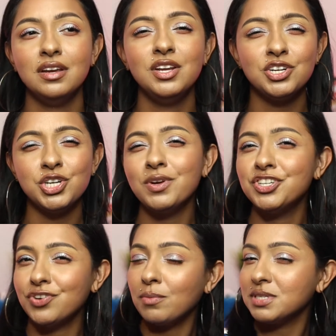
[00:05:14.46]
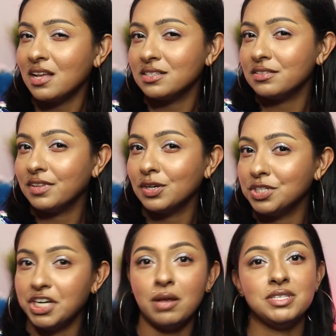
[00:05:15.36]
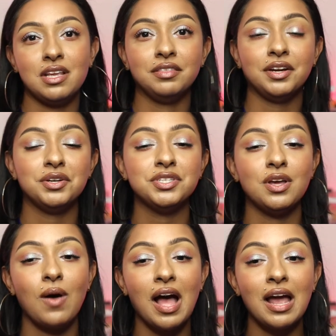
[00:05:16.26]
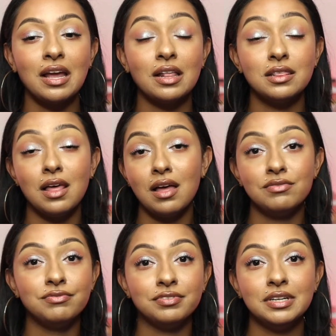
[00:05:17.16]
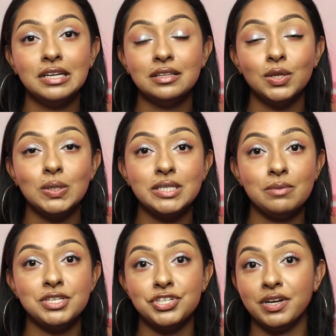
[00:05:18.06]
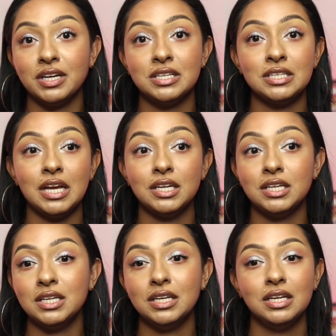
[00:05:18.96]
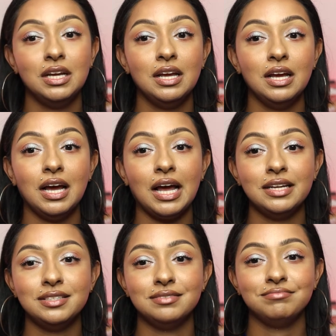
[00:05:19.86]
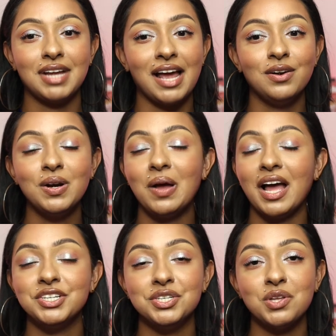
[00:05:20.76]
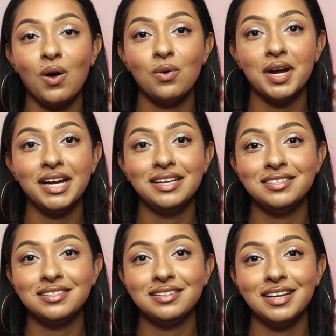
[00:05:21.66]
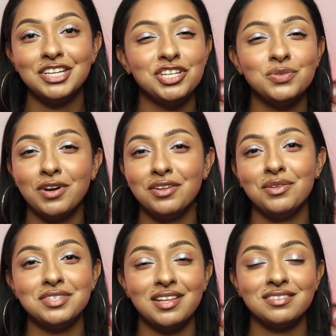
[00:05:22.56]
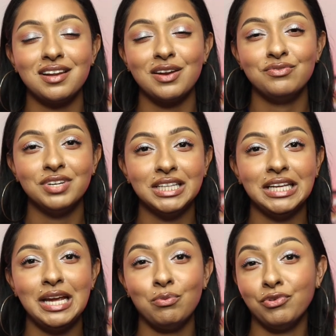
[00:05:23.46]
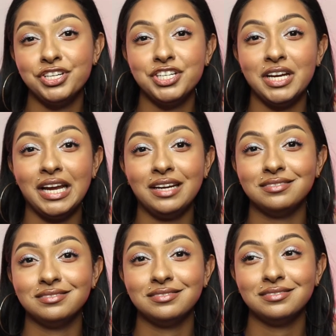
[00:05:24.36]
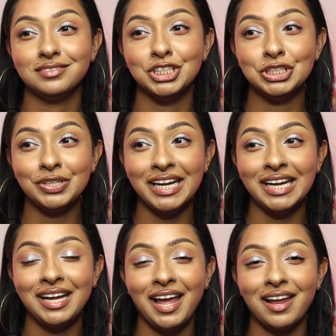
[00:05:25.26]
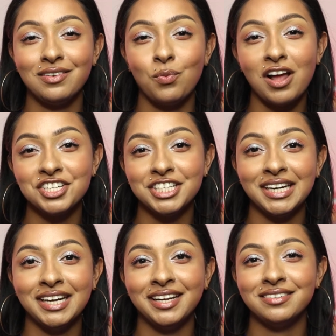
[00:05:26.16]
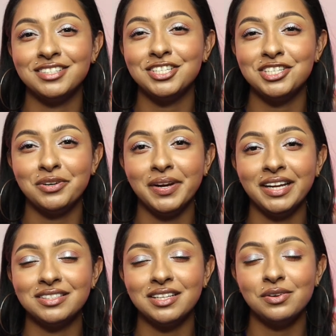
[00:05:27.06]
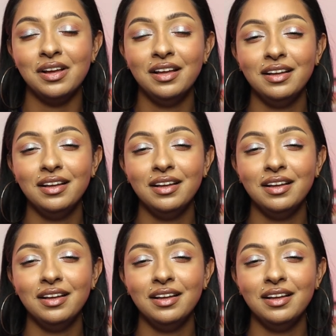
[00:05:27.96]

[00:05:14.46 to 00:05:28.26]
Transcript: you know, she always drops lots of little gems in there. So I love little tips and tricks, and I don't know, I just always, it's just one of those things that I really appreciate learning and watching and just doing. So